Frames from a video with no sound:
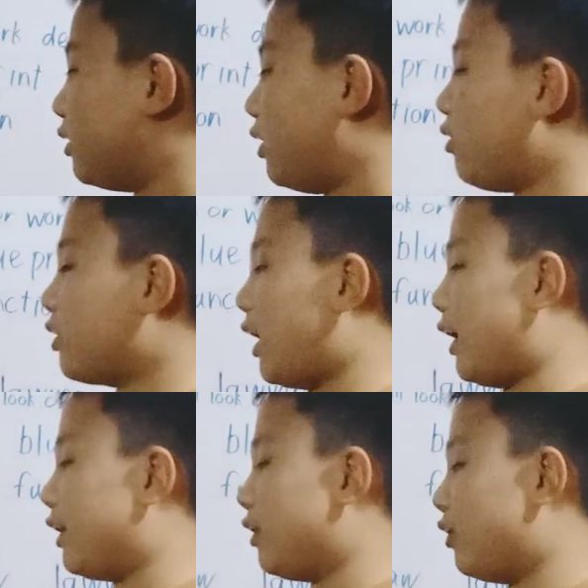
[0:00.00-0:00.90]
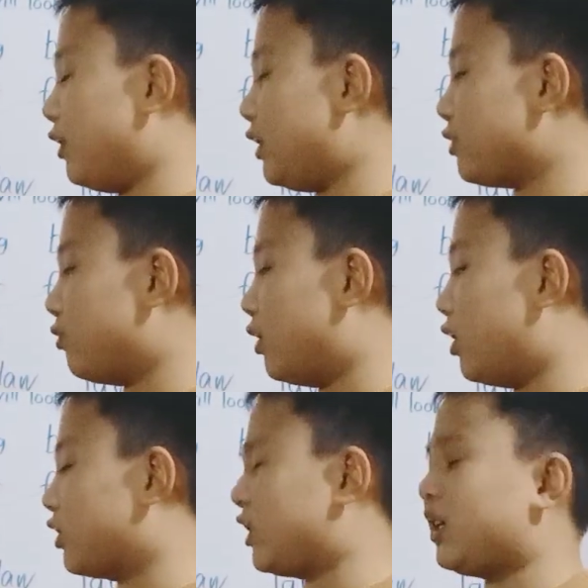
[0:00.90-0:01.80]
Okay, our next
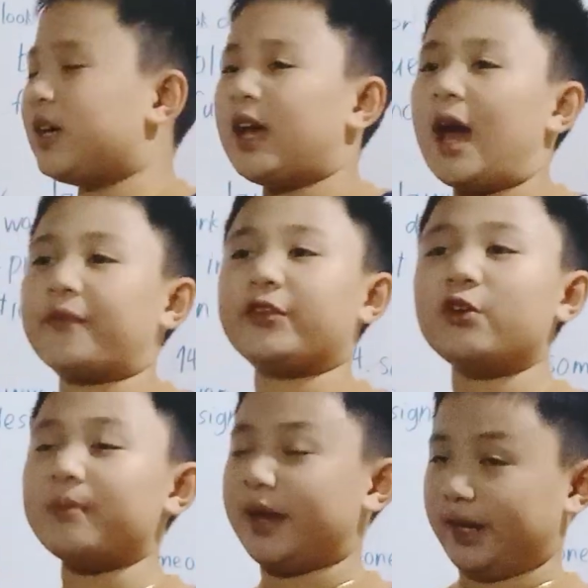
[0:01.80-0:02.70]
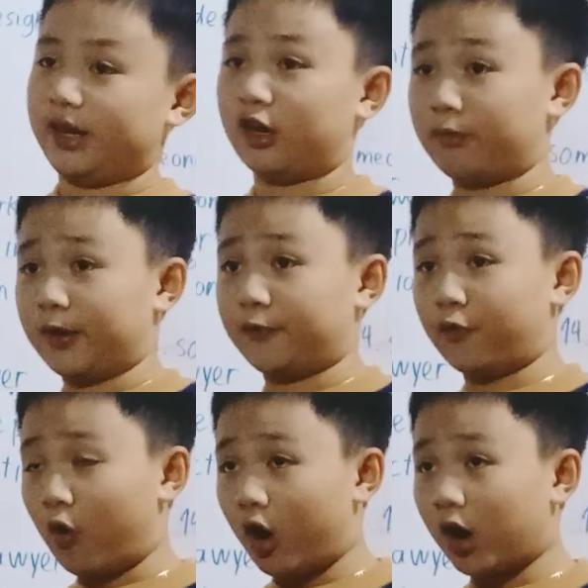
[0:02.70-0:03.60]
word. Have you been here
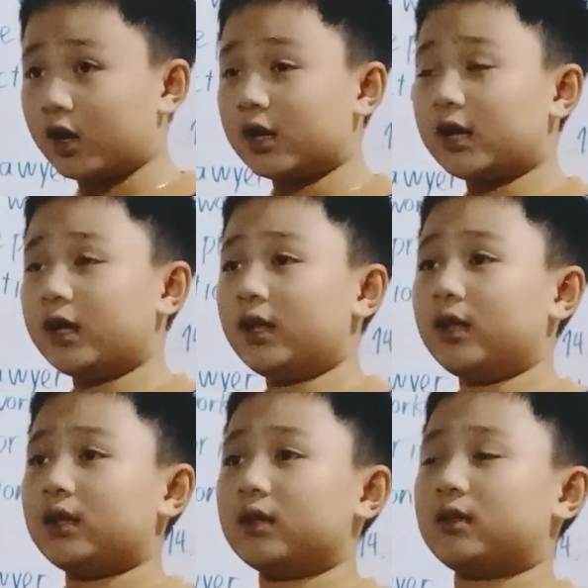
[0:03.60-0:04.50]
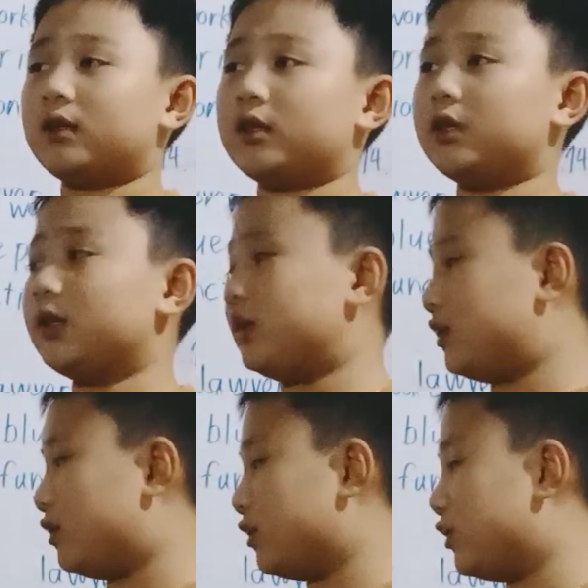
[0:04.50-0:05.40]
before?
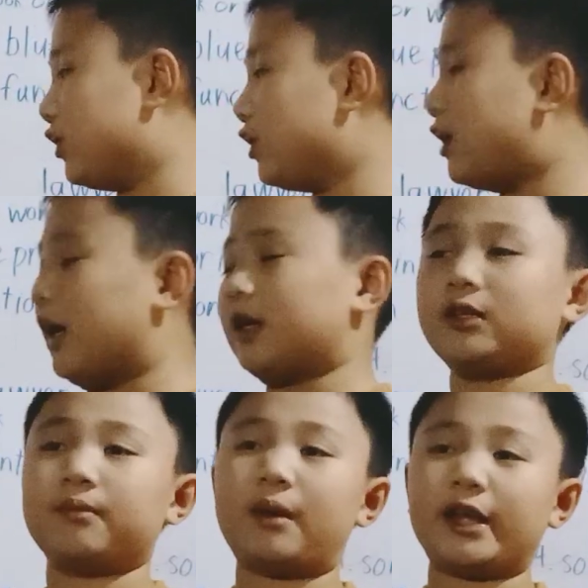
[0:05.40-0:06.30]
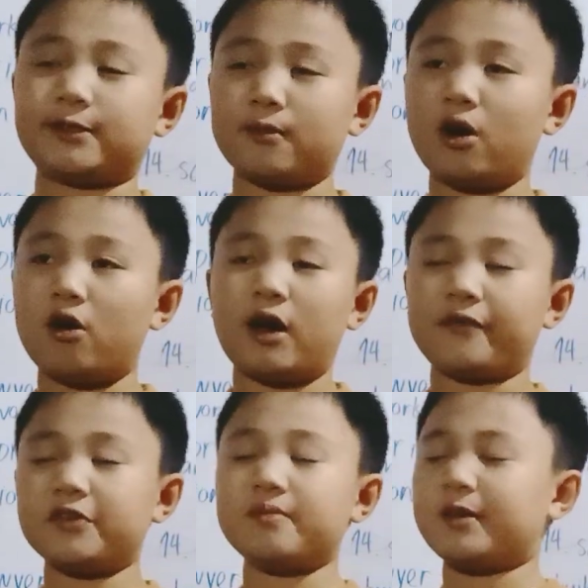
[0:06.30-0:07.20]
Do you like baseball? Have
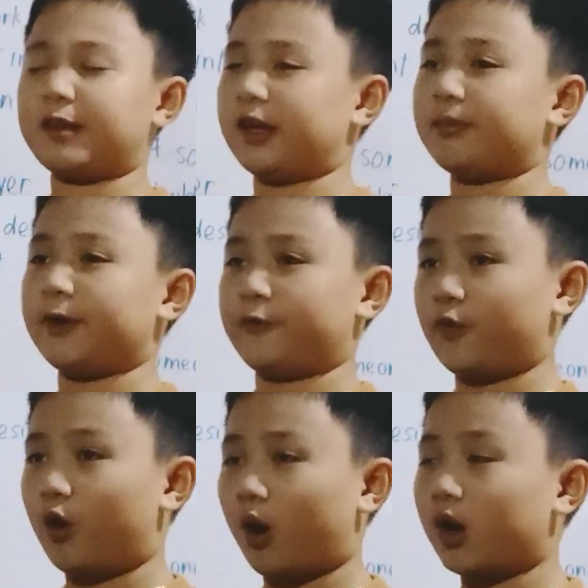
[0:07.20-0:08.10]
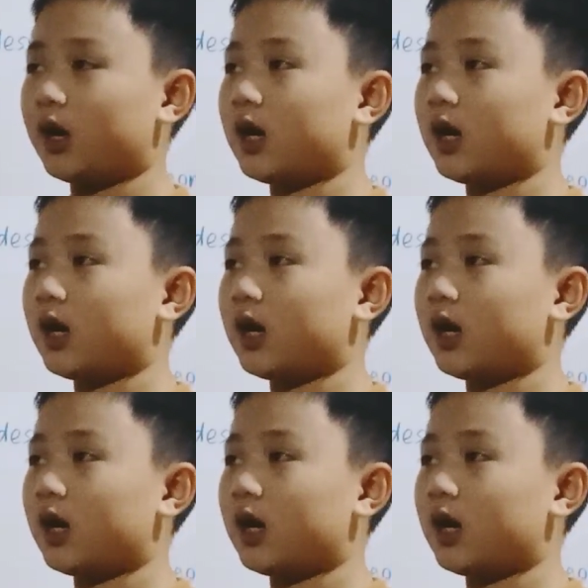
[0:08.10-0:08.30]
you been here before?